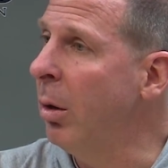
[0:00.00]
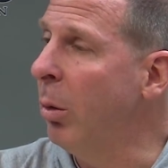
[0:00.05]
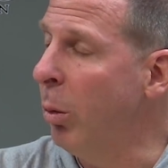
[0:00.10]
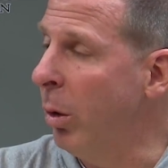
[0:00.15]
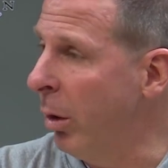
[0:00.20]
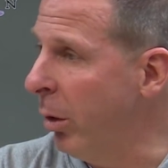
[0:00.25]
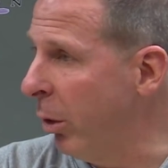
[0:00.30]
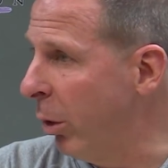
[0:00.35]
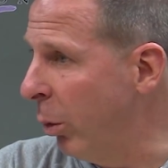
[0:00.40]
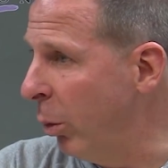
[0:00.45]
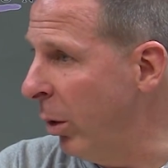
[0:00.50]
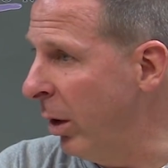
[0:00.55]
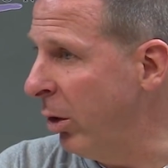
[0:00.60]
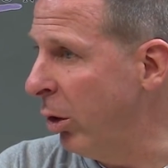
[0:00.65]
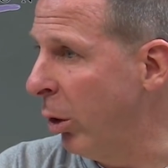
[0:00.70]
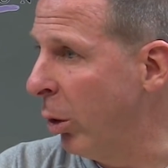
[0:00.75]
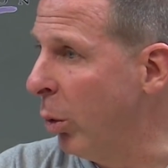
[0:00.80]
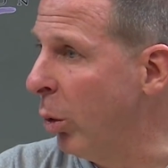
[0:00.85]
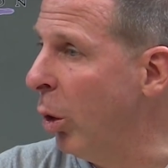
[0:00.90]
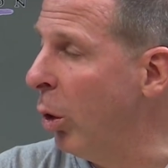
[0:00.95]
what
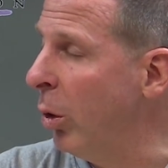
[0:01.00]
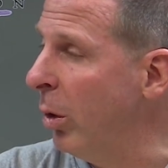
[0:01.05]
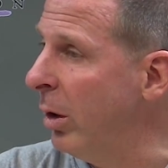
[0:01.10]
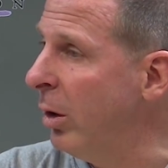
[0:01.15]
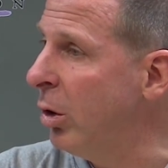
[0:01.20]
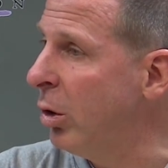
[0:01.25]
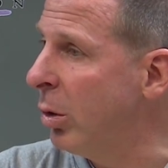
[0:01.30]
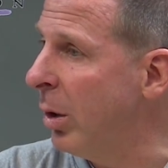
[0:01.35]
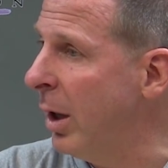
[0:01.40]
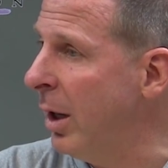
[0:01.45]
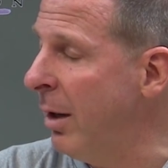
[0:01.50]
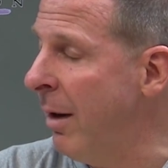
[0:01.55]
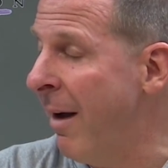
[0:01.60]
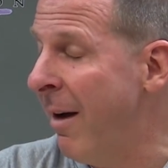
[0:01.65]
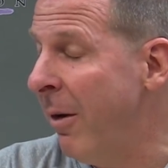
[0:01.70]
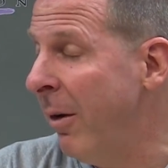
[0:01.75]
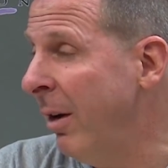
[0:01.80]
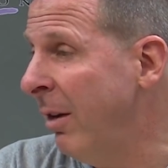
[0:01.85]
their role is right now,